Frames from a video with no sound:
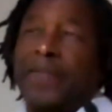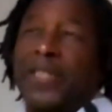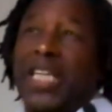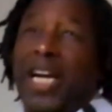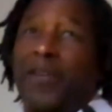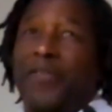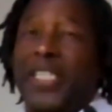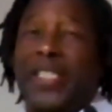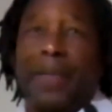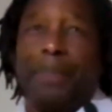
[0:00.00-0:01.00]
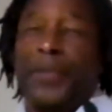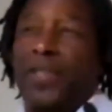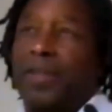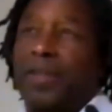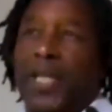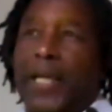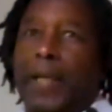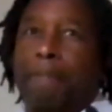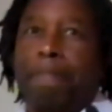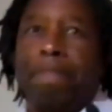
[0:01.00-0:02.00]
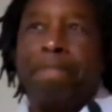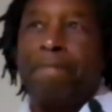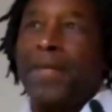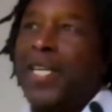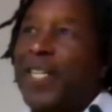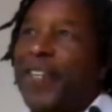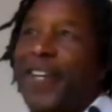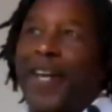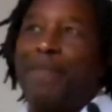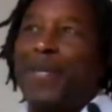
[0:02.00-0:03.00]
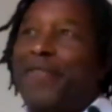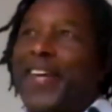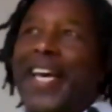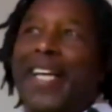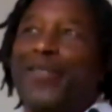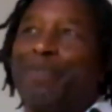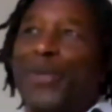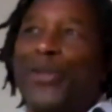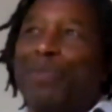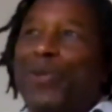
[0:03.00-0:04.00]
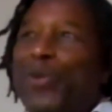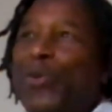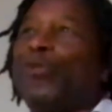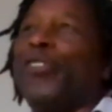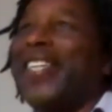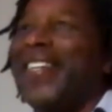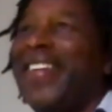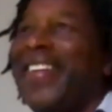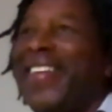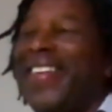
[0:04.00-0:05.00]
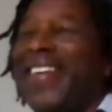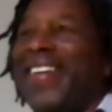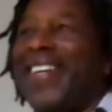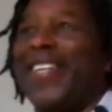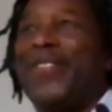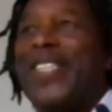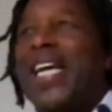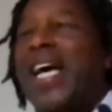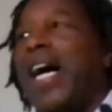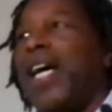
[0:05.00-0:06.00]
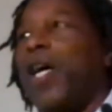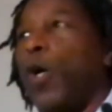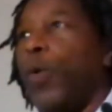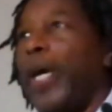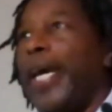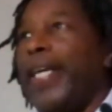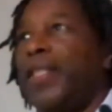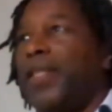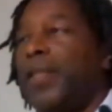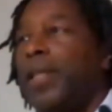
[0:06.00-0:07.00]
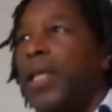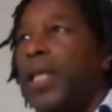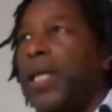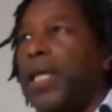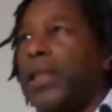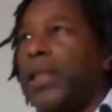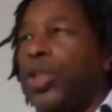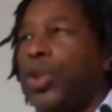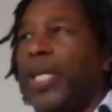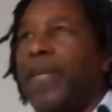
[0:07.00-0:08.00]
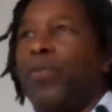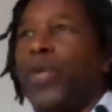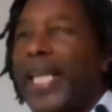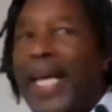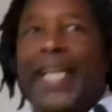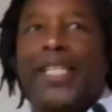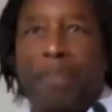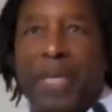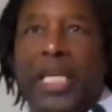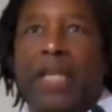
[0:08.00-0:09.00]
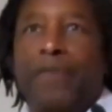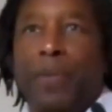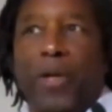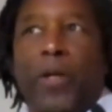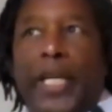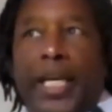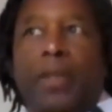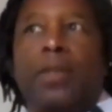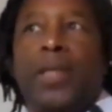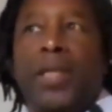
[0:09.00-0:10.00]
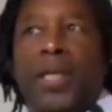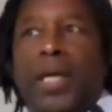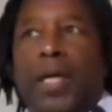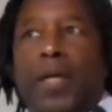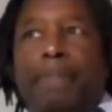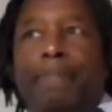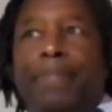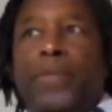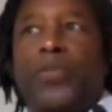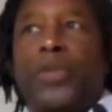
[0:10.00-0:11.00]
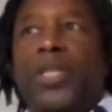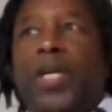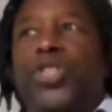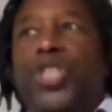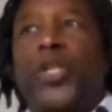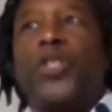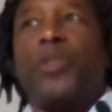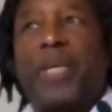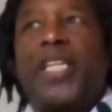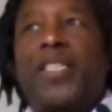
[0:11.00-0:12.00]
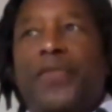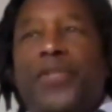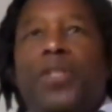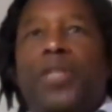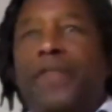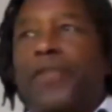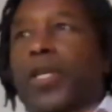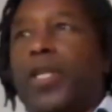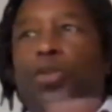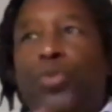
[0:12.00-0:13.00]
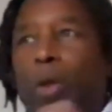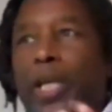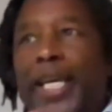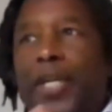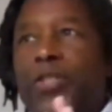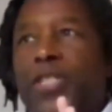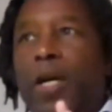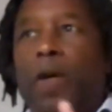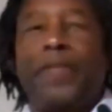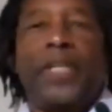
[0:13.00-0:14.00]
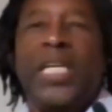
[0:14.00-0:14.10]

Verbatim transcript: photography tips. Um, you got to be fast. Birds move. Uh, I always uh, shoot at really high speed for birding. Um, if we talk shutter speeds, if you're if you're controlling it yourself,